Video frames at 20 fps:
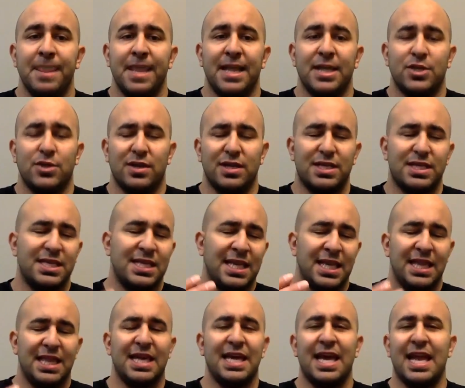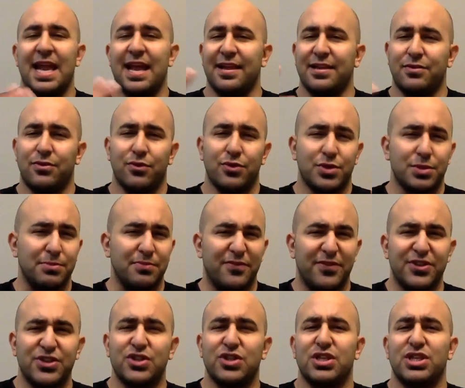And so I see that. I throw some
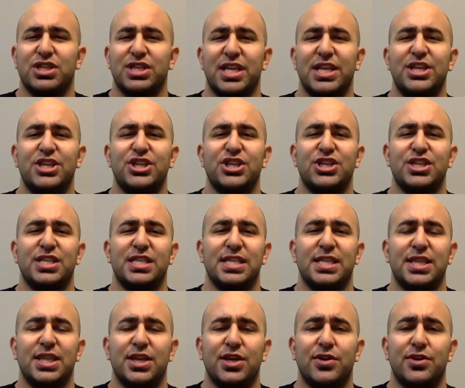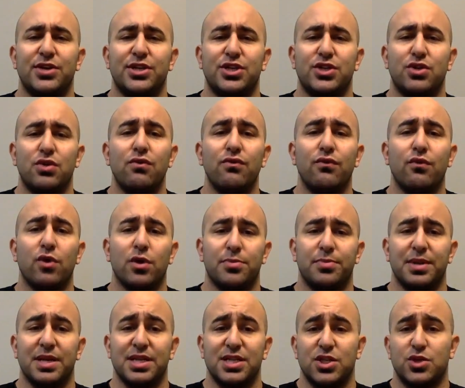visualizations in there and so forth
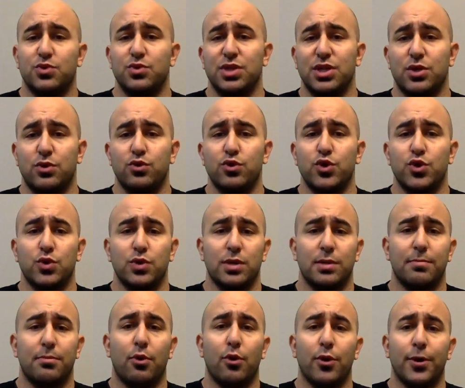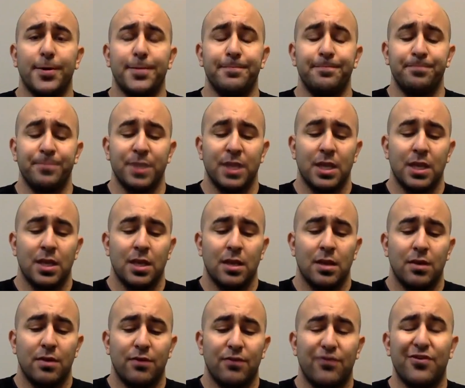because it's really crucial and important.
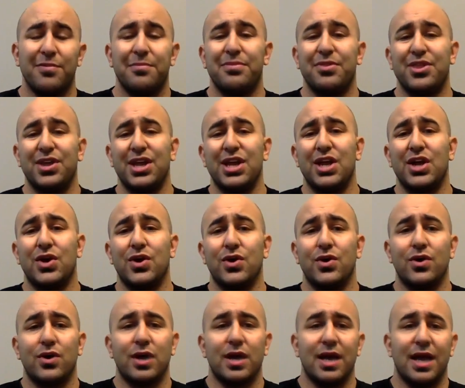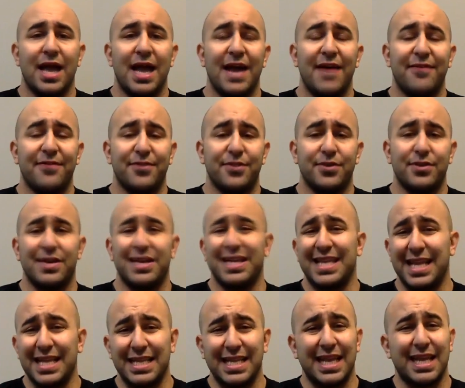From there, after, and that
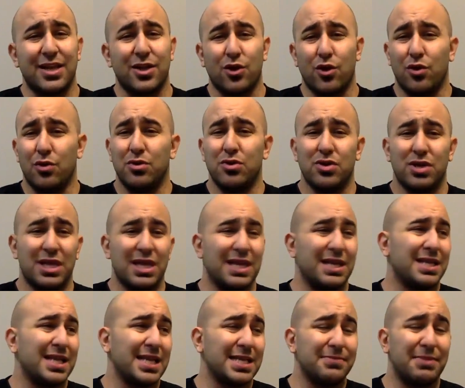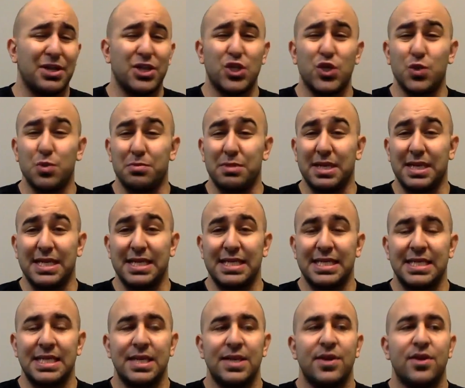takes, again, goal looking, it takes about 2
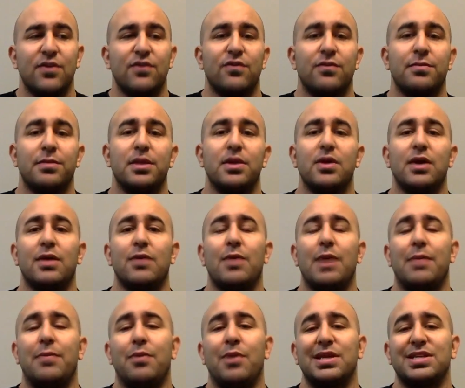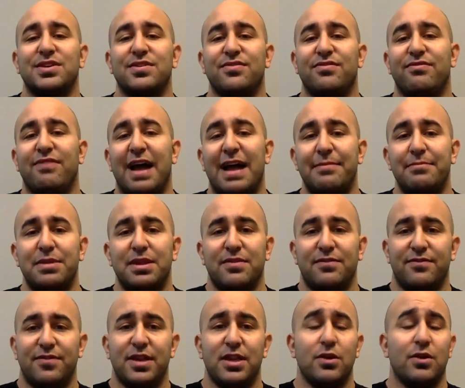minutes. From there, I watch a
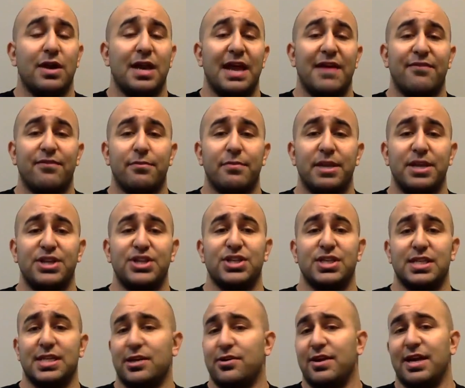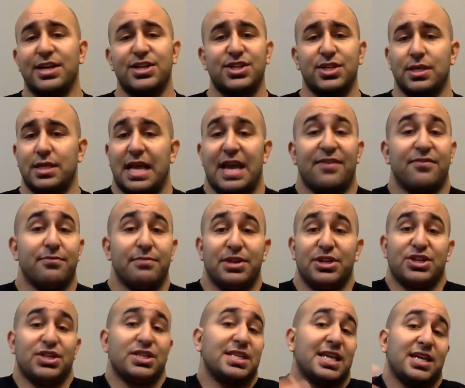5-minute video on affirmations that are actually the
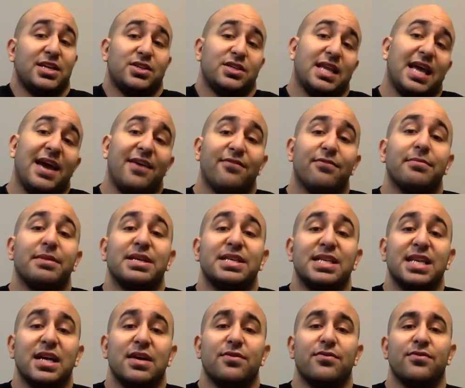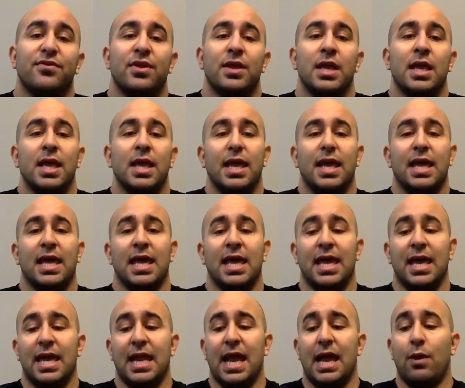affirmations I used to have for myself.
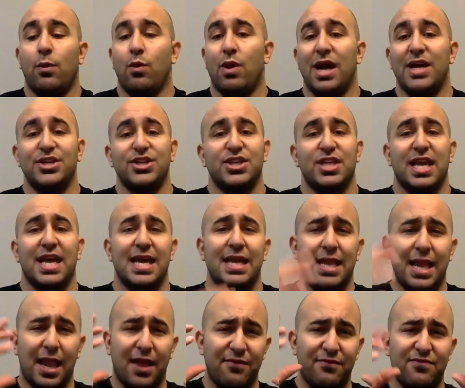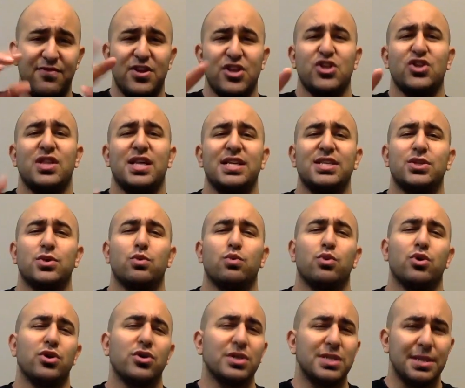And I watch that, I visualize the
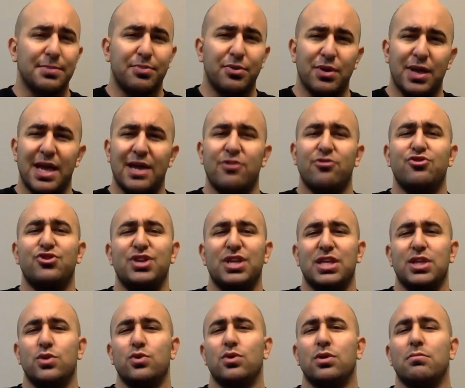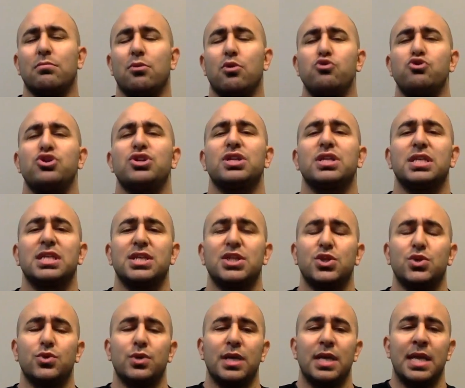words, I put energy into it, emotions
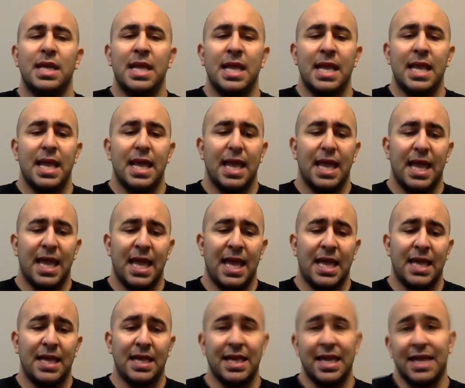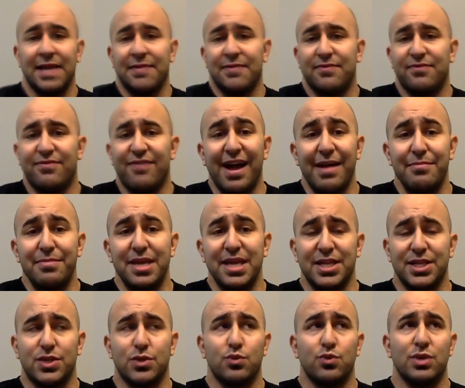into it, and again, 5
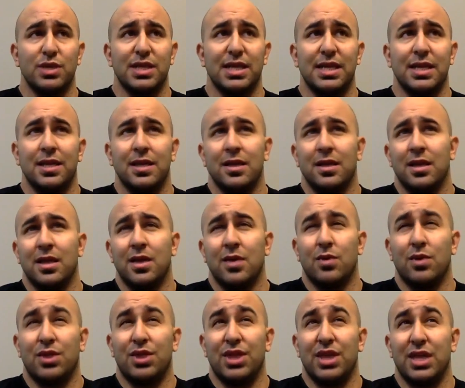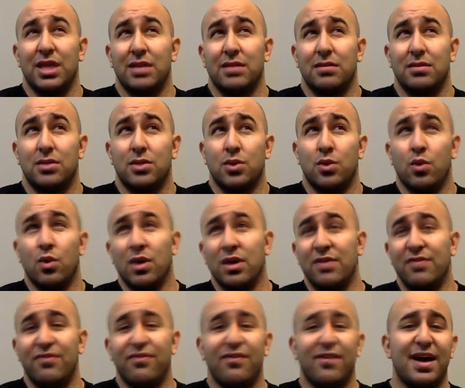minutes. So really, within
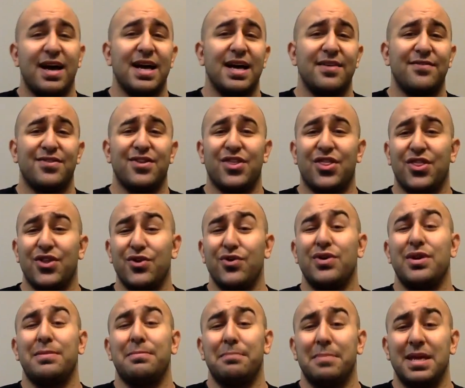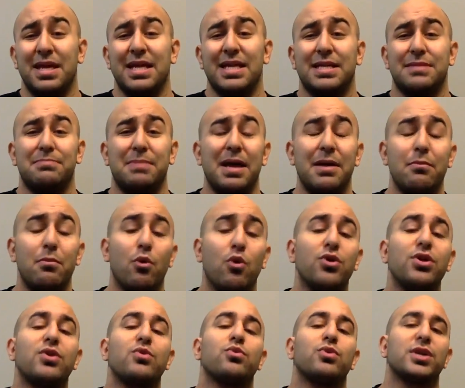25 to 30 minutes, my
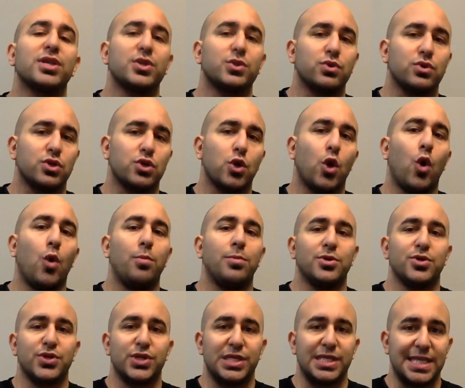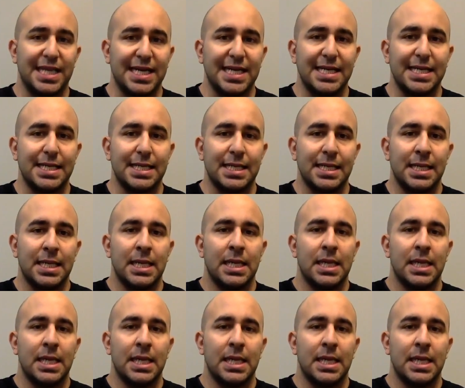morning ritual's almost done.